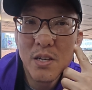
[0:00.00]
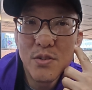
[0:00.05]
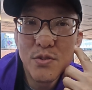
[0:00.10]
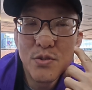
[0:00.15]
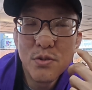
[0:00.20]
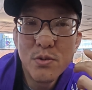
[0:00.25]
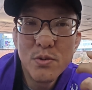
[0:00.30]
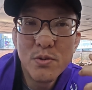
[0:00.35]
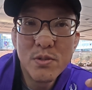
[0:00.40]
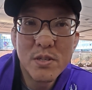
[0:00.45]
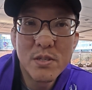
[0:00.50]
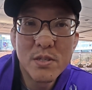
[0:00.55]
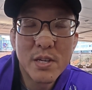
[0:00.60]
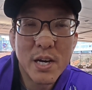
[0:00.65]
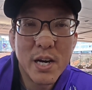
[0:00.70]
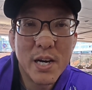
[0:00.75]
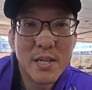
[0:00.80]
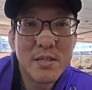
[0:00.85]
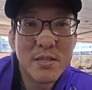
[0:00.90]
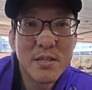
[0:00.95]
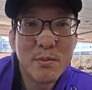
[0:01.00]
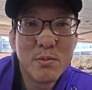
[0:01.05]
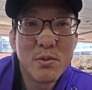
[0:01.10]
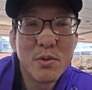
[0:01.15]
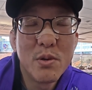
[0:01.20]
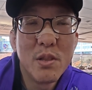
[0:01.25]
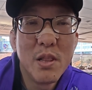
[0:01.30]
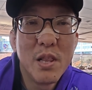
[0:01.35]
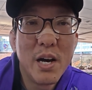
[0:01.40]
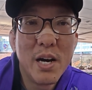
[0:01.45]
introduce this concept
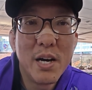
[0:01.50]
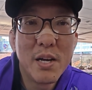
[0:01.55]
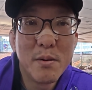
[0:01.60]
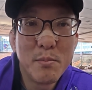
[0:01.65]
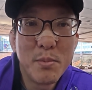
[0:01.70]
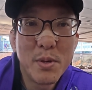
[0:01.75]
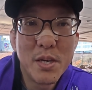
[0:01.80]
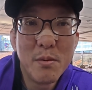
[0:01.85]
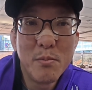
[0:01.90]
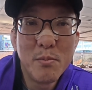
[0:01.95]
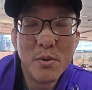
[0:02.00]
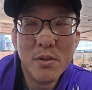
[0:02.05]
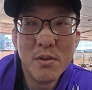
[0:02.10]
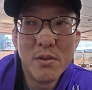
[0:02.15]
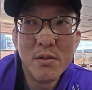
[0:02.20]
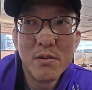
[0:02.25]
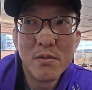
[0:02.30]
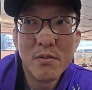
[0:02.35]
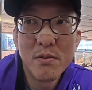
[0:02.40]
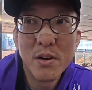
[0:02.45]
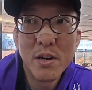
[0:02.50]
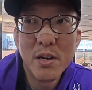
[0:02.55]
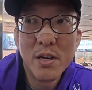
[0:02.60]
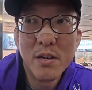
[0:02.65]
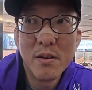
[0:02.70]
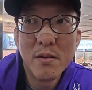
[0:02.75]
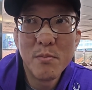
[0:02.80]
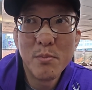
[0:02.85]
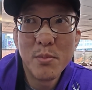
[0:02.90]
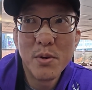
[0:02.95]
to a lot of people,
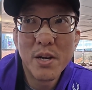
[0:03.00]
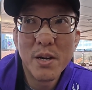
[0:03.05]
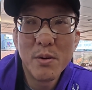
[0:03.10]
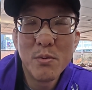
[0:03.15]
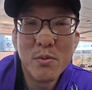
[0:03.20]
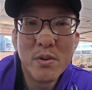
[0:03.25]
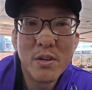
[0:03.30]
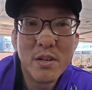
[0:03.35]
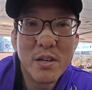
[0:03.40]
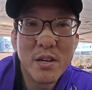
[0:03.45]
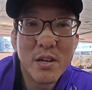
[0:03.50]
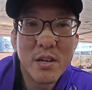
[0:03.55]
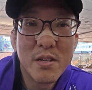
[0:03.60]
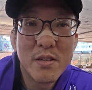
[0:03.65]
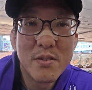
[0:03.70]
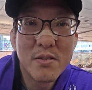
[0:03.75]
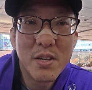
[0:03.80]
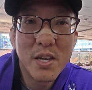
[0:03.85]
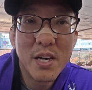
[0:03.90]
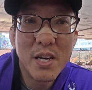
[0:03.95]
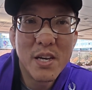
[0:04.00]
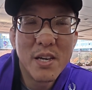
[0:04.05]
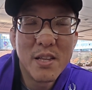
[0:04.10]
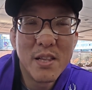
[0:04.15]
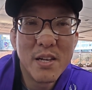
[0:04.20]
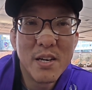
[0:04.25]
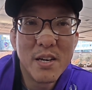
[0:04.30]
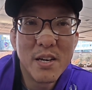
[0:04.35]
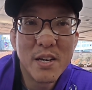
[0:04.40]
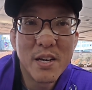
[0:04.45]
right? But I wouldn't say,
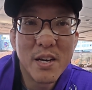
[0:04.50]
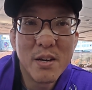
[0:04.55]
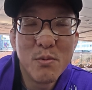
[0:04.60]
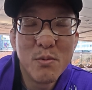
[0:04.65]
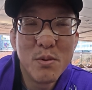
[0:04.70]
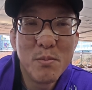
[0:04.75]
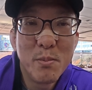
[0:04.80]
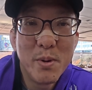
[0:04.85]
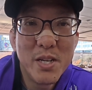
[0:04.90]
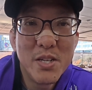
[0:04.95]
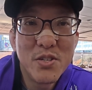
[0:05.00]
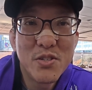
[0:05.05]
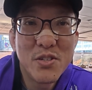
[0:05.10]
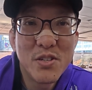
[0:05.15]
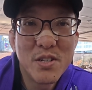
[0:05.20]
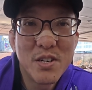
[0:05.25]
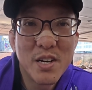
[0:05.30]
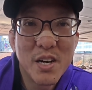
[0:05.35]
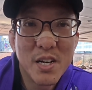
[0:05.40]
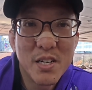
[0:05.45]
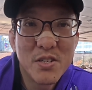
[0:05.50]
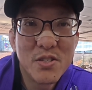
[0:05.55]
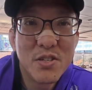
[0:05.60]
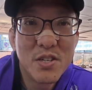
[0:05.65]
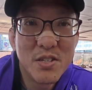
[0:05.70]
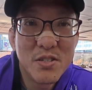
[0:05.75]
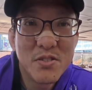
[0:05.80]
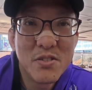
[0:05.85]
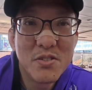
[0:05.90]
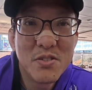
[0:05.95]
I would mention
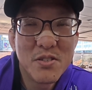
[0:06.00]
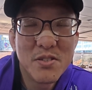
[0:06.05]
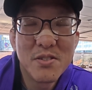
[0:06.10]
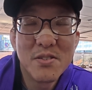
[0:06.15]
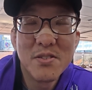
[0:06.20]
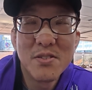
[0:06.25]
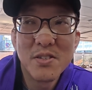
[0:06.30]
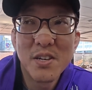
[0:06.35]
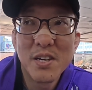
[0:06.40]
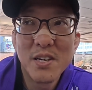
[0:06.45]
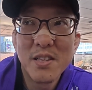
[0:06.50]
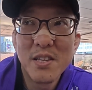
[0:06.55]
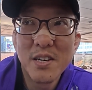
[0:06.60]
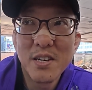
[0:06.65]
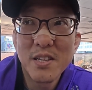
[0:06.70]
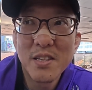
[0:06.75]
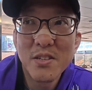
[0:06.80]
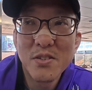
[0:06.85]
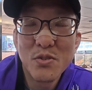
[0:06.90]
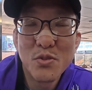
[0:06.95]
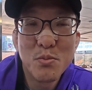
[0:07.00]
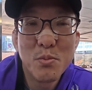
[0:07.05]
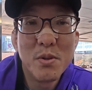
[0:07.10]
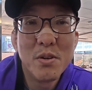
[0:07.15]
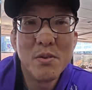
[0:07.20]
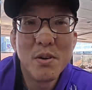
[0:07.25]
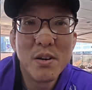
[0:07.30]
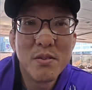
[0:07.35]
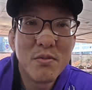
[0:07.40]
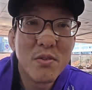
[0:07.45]
conscientiousness and say, this has been
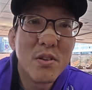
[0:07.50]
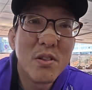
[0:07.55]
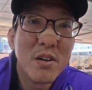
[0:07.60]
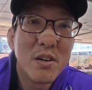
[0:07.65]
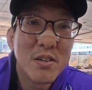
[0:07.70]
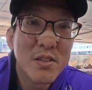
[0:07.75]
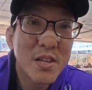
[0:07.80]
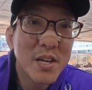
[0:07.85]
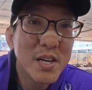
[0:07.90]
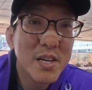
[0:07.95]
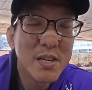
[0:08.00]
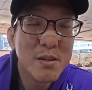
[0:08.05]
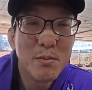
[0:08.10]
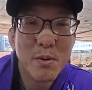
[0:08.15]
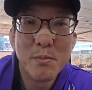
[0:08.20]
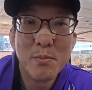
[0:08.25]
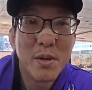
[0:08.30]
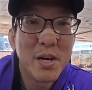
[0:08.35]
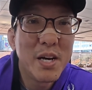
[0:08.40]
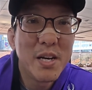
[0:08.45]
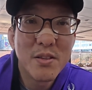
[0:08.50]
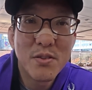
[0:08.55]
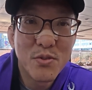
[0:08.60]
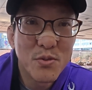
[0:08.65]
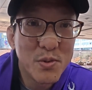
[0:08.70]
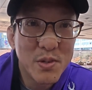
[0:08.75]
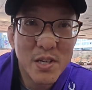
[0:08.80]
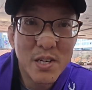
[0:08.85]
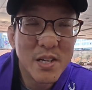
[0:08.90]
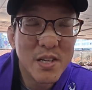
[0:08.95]
around for a long time, I'm not
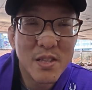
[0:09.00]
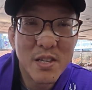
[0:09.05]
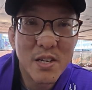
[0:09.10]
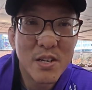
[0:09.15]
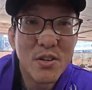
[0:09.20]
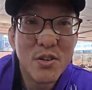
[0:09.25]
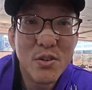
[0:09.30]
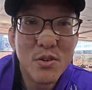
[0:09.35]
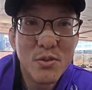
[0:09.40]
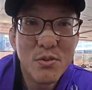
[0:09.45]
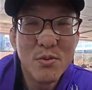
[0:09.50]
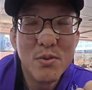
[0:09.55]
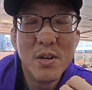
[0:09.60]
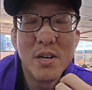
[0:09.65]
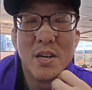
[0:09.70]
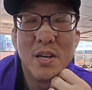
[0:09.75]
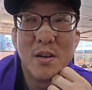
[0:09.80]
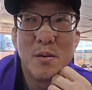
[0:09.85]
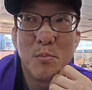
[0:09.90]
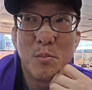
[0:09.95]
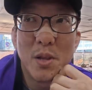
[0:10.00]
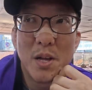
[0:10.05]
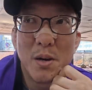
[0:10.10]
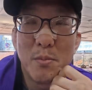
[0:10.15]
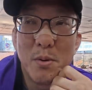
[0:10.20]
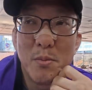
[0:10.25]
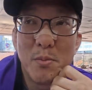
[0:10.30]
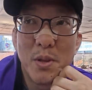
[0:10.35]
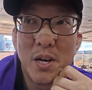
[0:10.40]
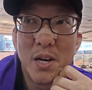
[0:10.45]
doing anything new, blah,
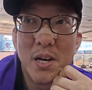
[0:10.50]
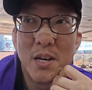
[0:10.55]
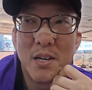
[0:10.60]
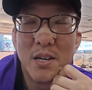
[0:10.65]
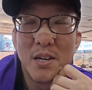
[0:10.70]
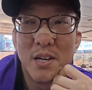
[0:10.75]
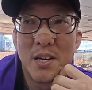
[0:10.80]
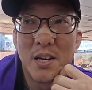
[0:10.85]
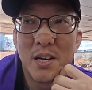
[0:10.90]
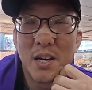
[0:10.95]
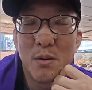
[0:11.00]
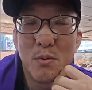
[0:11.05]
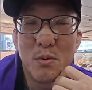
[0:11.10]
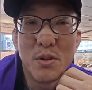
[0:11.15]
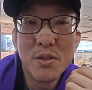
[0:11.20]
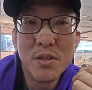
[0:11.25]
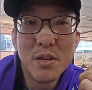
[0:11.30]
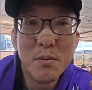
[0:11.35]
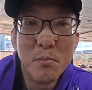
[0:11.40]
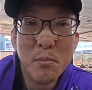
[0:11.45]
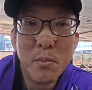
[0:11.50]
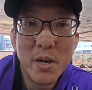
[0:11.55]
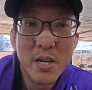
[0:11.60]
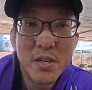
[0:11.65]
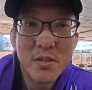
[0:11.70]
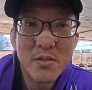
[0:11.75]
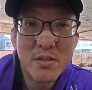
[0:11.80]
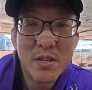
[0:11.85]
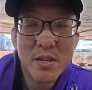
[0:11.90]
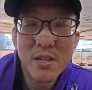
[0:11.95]
blah, blah. I would have done
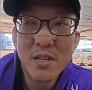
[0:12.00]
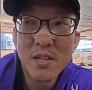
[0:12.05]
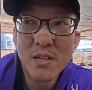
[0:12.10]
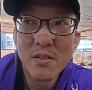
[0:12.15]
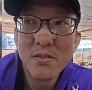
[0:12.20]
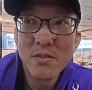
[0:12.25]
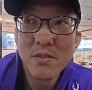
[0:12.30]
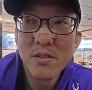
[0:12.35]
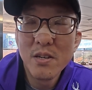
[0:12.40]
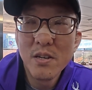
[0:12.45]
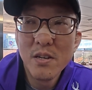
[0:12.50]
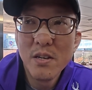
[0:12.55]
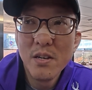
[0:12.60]
meta studies